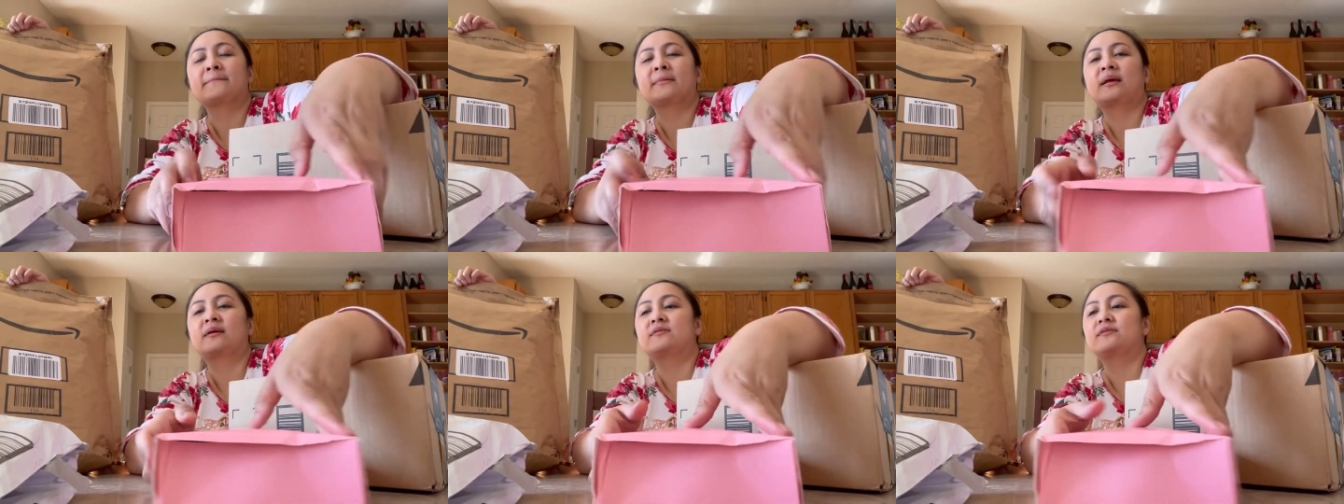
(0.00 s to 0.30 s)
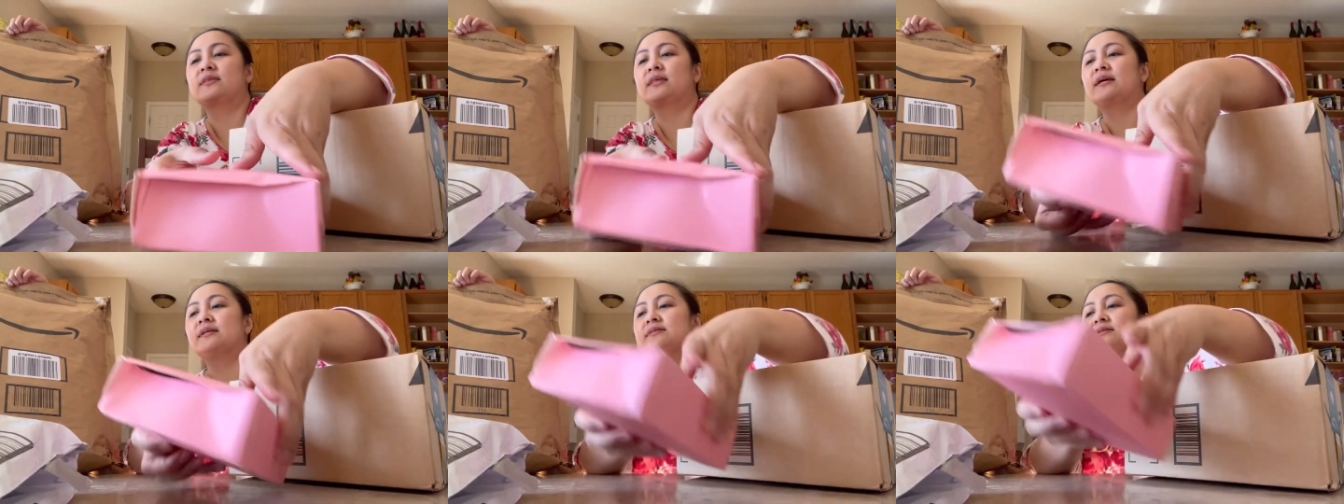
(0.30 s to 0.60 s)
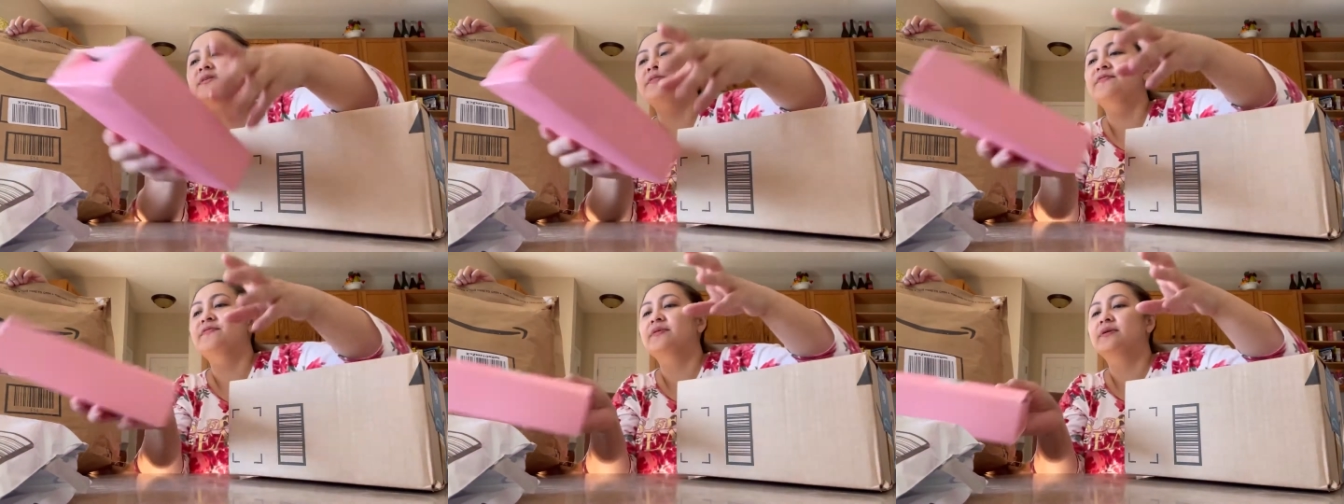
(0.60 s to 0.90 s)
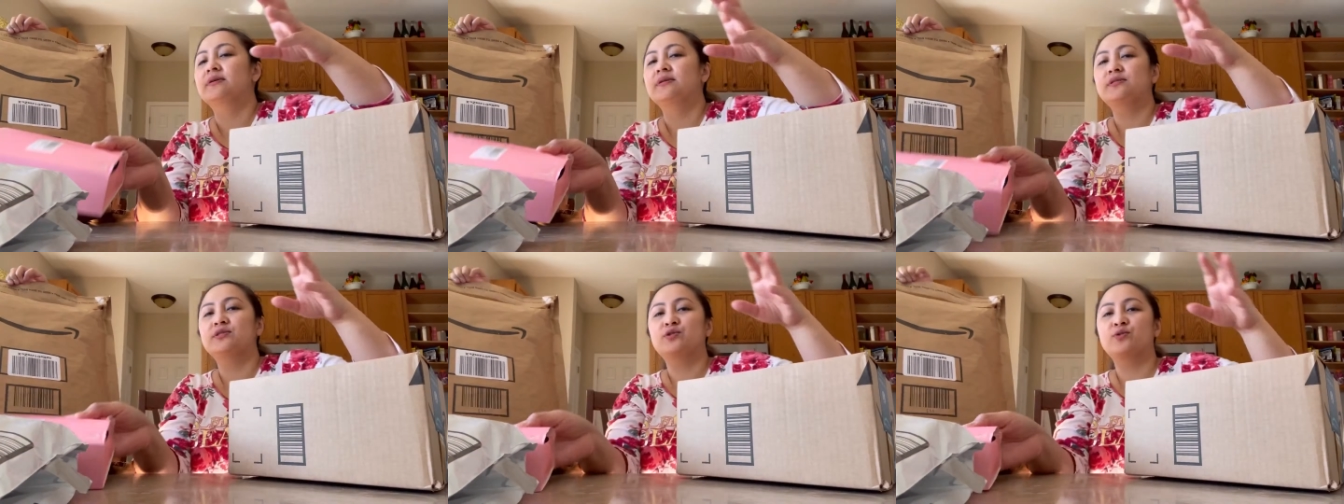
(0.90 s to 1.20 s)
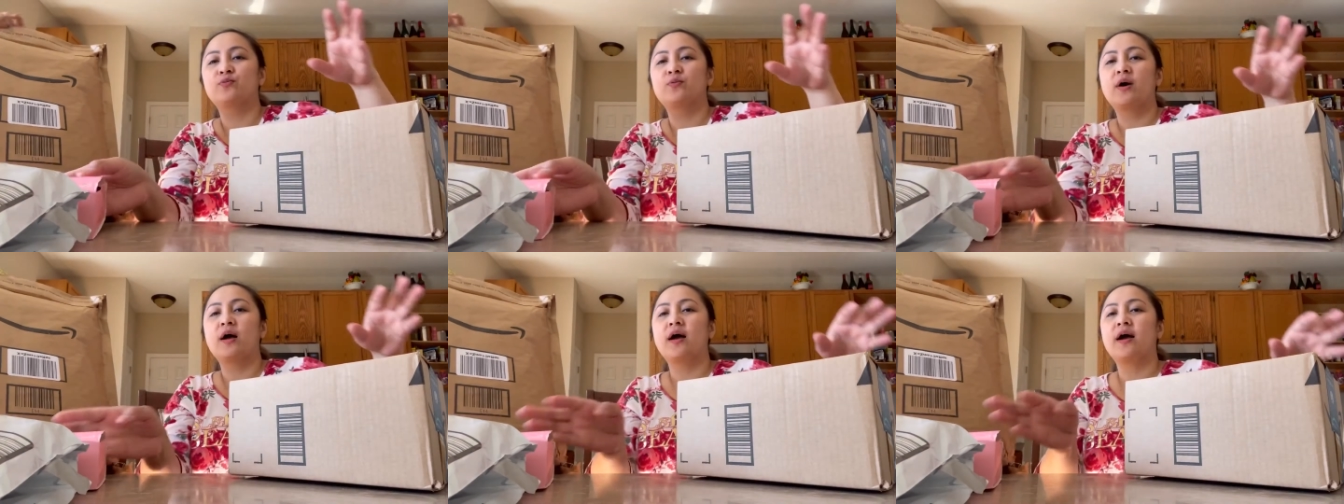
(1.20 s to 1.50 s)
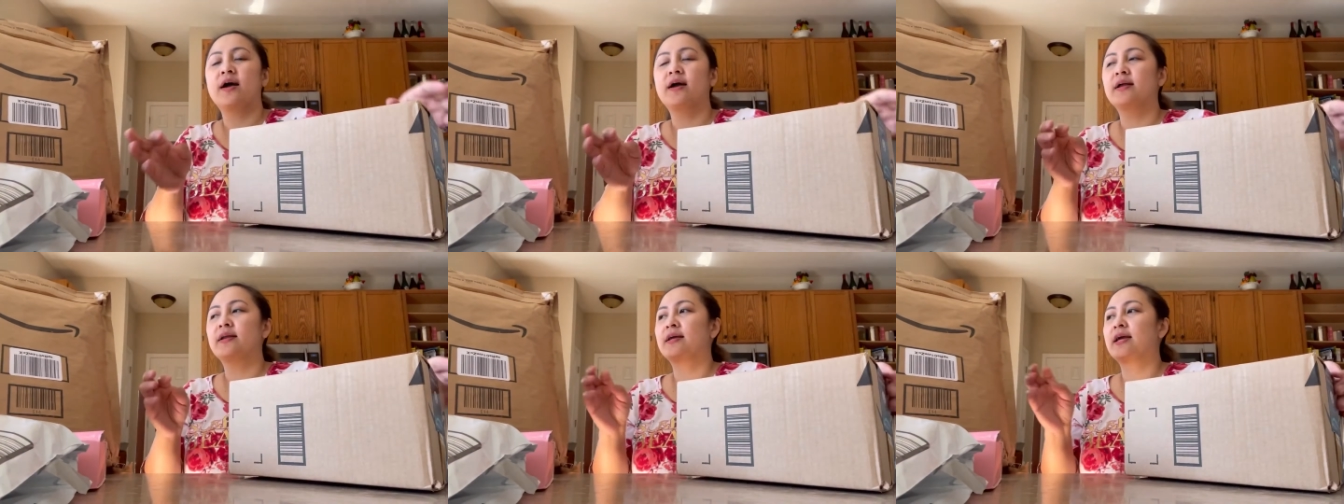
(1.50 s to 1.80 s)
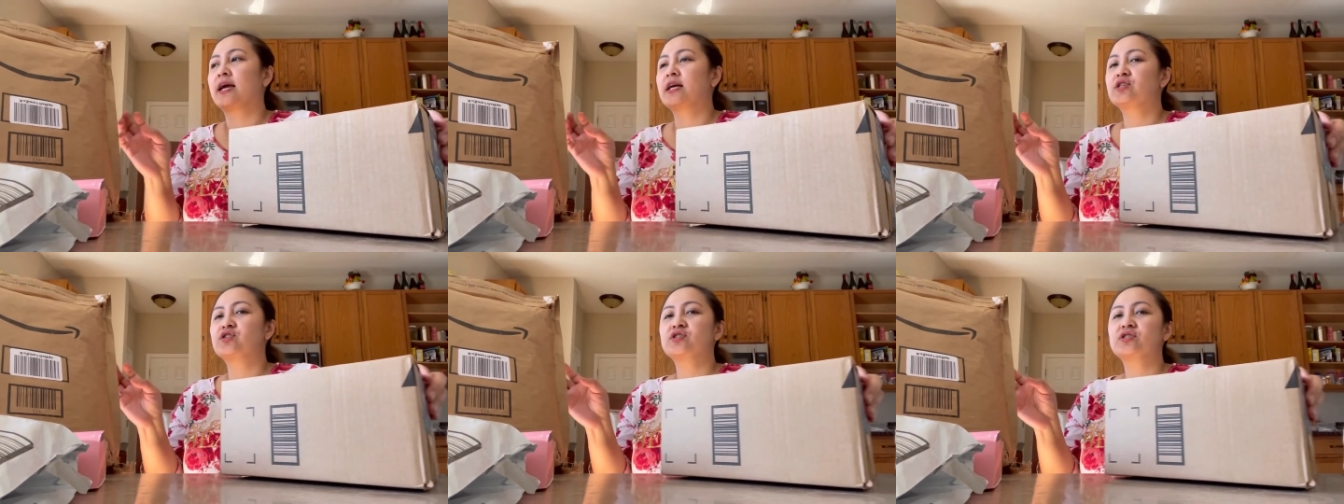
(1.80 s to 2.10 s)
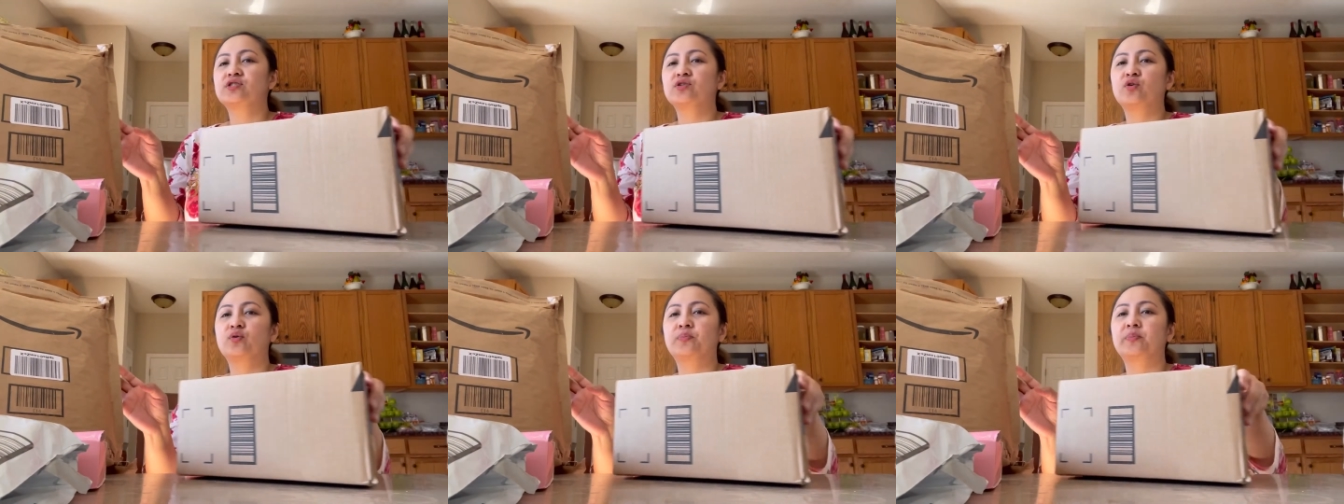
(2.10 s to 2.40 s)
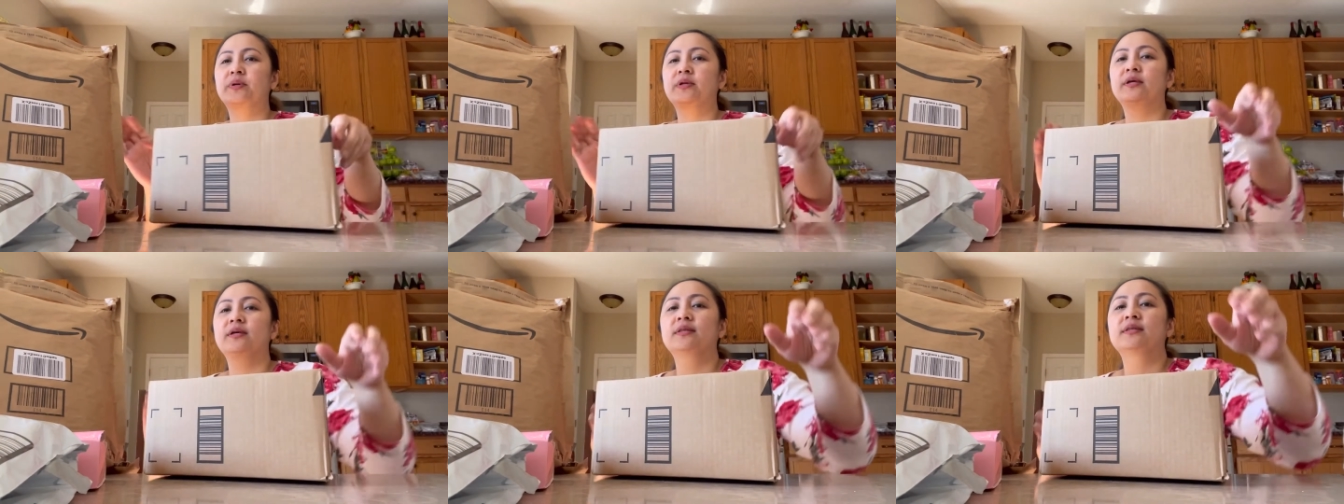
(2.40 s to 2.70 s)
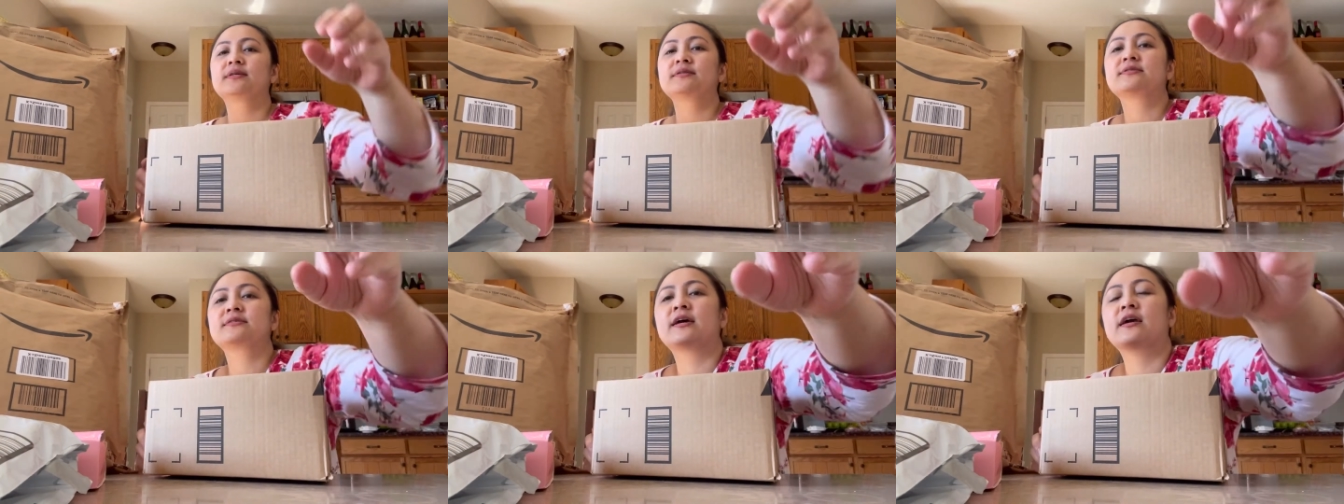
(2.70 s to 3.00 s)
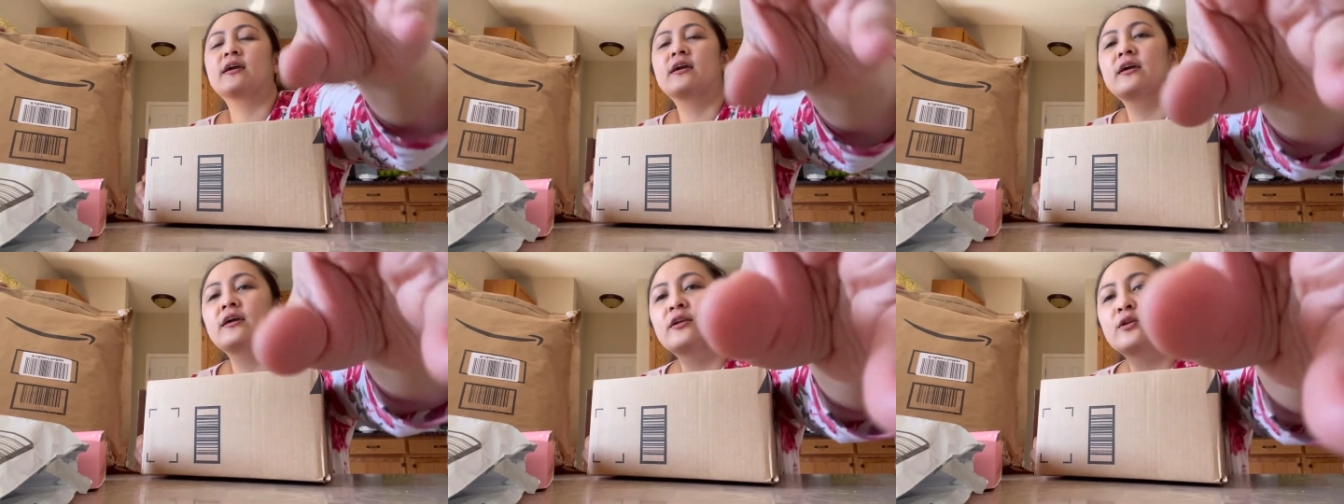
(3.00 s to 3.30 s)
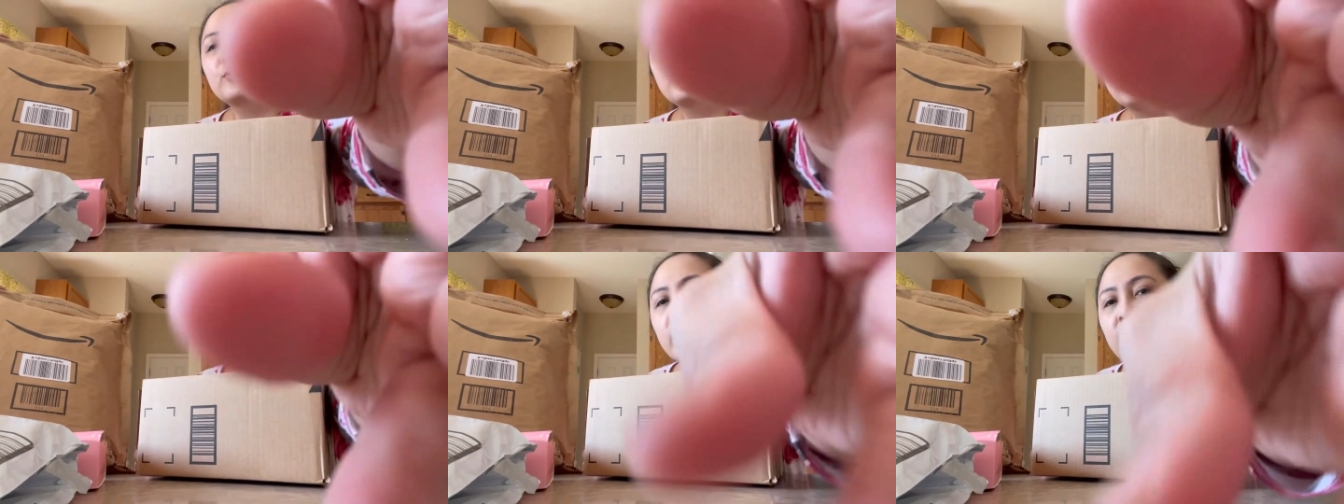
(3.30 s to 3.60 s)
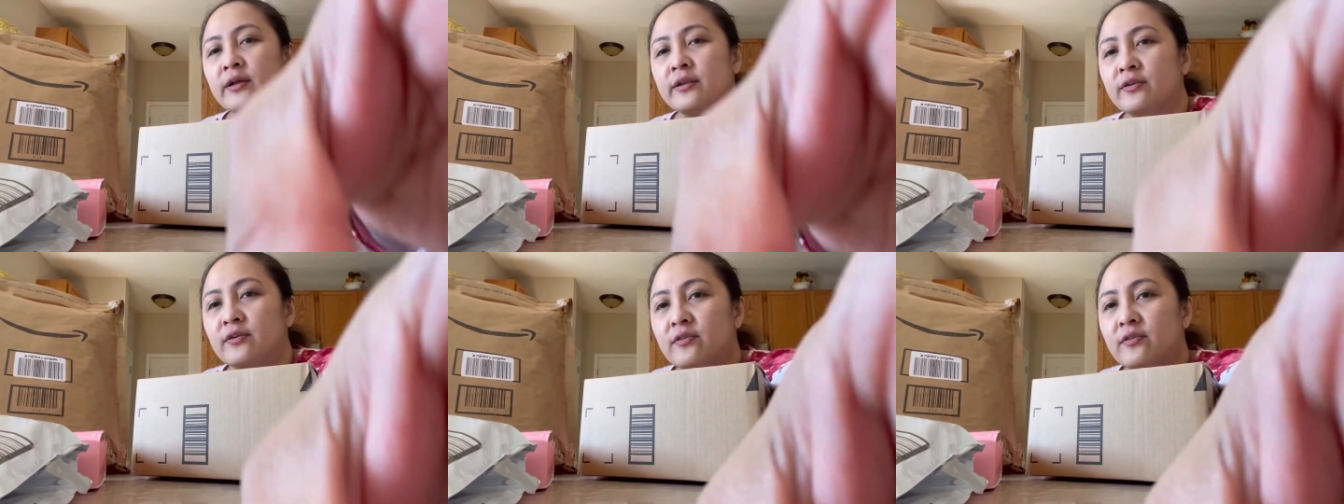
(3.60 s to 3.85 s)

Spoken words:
So that's the first one. Catch is opening the second one